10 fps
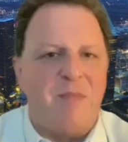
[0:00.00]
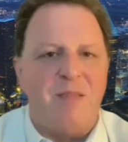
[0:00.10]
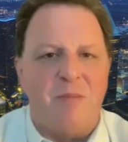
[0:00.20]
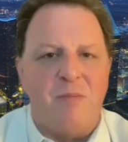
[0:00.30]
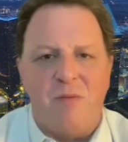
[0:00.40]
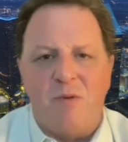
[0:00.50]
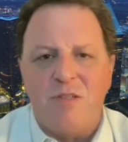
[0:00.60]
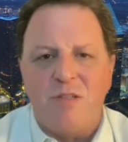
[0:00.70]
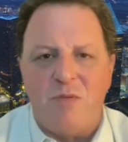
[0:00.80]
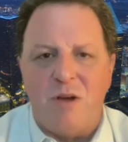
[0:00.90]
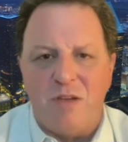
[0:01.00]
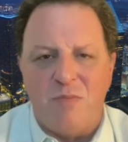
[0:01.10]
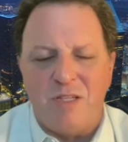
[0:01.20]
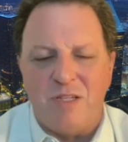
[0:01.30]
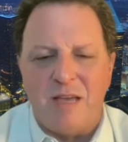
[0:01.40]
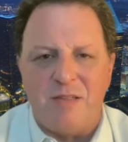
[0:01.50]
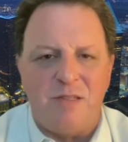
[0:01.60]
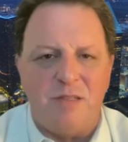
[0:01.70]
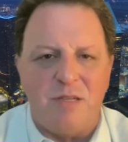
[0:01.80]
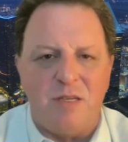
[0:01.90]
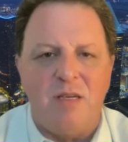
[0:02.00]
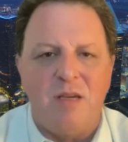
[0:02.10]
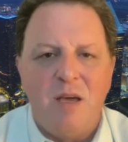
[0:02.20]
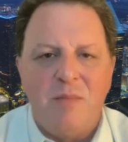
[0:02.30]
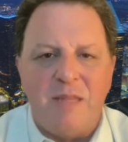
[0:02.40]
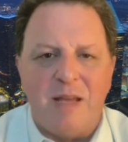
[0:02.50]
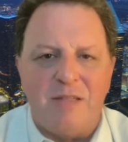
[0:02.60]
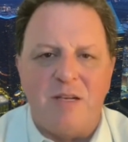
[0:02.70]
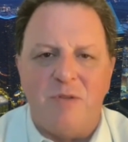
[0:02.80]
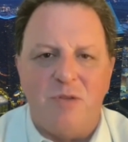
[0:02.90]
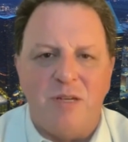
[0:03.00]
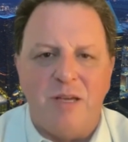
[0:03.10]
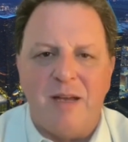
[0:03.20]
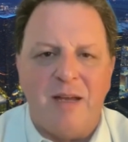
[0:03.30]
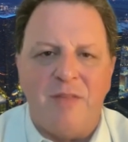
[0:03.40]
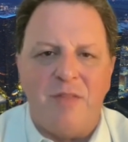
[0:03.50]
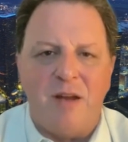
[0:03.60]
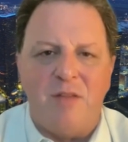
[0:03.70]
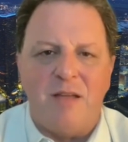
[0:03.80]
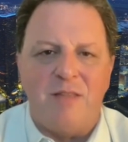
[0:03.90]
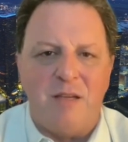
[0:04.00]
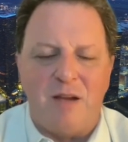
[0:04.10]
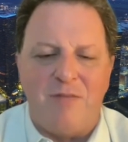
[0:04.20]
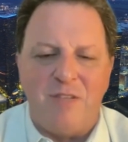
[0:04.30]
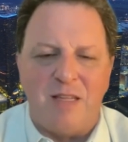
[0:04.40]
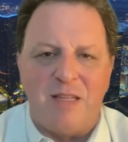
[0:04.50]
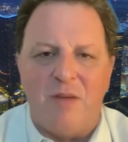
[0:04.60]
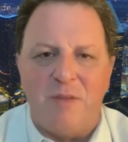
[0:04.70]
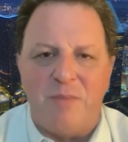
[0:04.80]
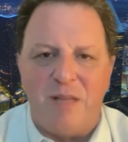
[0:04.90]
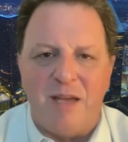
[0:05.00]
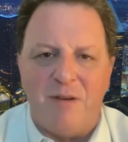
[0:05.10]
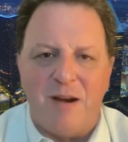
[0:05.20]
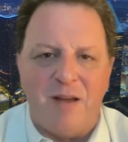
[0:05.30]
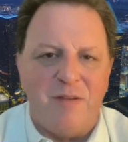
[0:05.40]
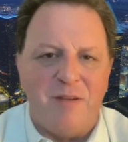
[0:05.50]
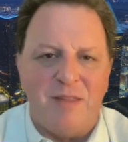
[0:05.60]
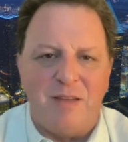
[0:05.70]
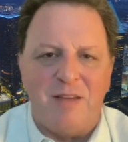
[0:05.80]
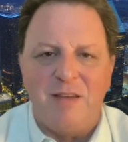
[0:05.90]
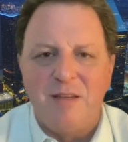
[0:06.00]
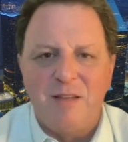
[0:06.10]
And then we're also seeing what you mentioned, SEC, but that hasn't come through yet. That they're kind of taking that off the plate, right, Evan? I think.